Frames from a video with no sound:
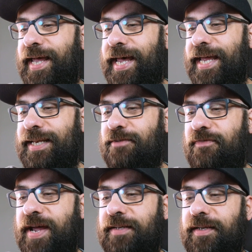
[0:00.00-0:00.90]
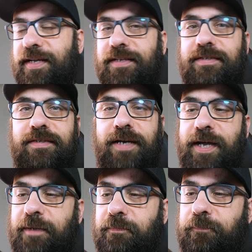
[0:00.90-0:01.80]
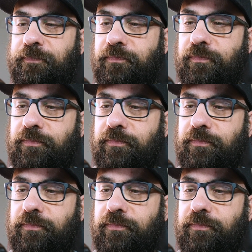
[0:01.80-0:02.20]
And the effect is then